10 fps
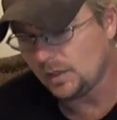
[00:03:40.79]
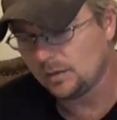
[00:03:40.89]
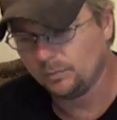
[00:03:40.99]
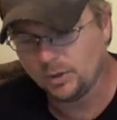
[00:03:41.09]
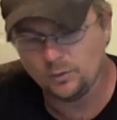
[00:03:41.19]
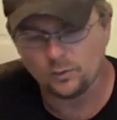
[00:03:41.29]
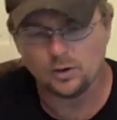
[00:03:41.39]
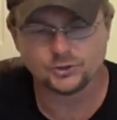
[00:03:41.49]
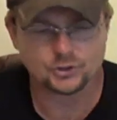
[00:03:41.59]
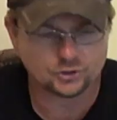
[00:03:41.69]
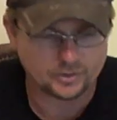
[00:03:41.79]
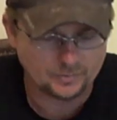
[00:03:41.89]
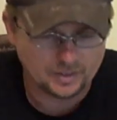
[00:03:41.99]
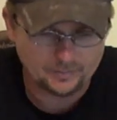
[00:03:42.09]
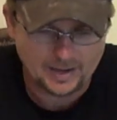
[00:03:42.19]
But overall, just a
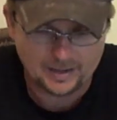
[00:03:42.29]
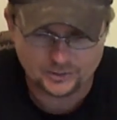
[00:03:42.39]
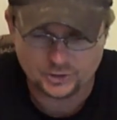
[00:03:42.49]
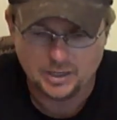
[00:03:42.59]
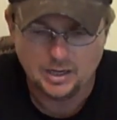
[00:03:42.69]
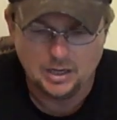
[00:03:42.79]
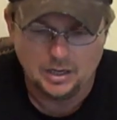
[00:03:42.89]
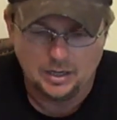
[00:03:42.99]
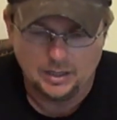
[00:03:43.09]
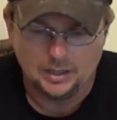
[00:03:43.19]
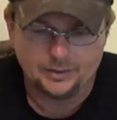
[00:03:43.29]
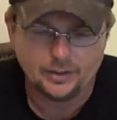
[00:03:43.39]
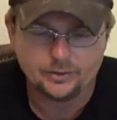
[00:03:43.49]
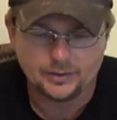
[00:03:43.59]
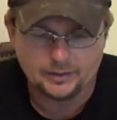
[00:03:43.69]
streamlined package.
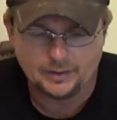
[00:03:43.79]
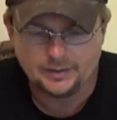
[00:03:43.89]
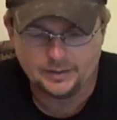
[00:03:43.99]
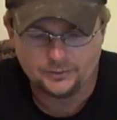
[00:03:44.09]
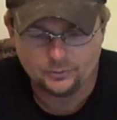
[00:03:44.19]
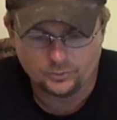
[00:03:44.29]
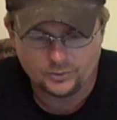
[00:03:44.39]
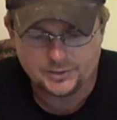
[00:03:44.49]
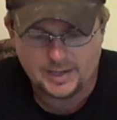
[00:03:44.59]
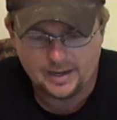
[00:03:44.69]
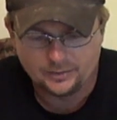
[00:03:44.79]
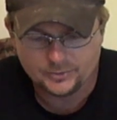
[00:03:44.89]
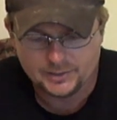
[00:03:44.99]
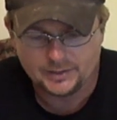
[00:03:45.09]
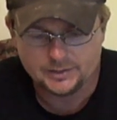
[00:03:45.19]
Another thing that they did to increase
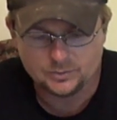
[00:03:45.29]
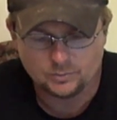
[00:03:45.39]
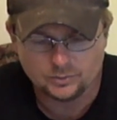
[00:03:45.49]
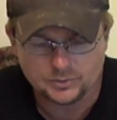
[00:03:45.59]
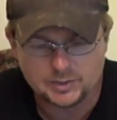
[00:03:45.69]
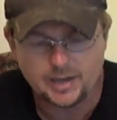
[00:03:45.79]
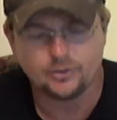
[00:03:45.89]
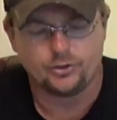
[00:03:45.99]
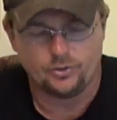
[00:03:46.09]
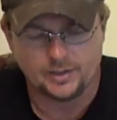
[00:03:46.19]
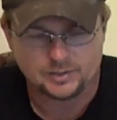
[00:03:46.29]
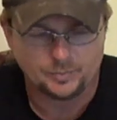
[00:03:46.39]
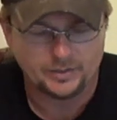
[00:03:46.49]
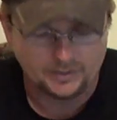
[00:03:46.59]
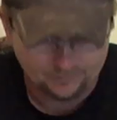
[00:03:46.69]
accuracy is with the standard
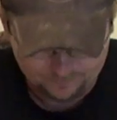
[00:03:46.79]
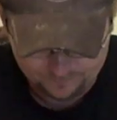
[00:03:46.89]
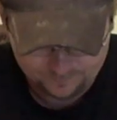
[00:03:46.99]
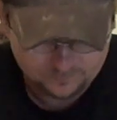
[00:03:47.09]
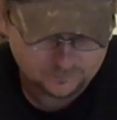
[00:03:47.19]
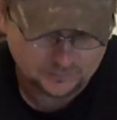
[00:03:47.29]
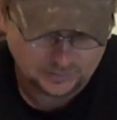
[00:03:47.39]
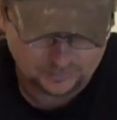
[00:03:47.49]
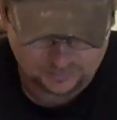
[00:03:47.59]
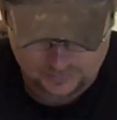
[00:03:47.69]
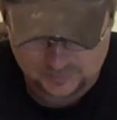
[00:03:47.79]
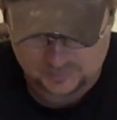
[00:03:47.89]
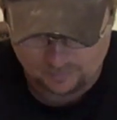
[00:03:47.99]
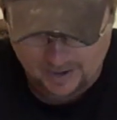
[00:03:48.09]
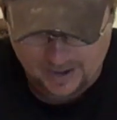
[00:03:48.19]
USP, and this is
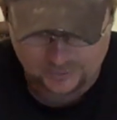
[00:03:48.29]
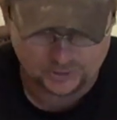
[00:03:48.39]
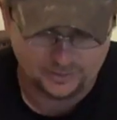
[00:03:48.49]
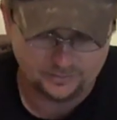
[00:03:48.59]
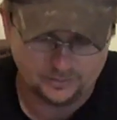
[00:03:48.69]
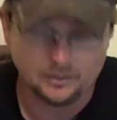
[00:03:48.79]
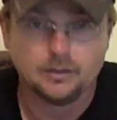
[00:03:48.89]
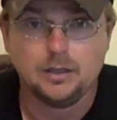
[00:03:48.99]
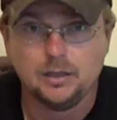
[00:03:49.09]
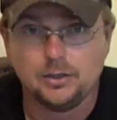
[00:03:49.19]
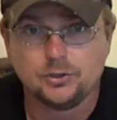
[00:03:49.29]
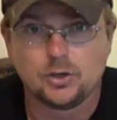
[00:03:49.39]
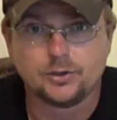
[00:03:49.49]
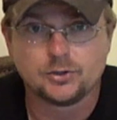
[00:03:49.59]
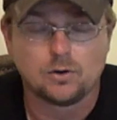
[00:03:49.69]
a match and the
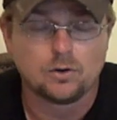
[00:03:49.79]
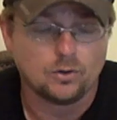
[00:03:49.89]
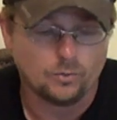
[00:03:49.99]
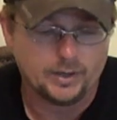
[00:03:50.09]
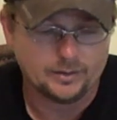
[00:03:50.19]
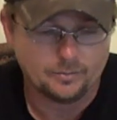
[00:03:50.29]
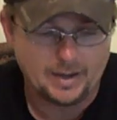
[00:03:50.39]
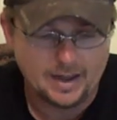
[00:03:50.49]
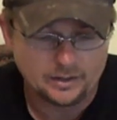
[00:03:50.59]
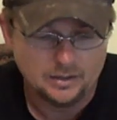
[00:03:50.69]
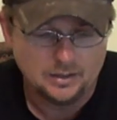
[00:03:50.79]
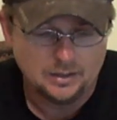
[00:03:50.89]
targets are all the way at the back,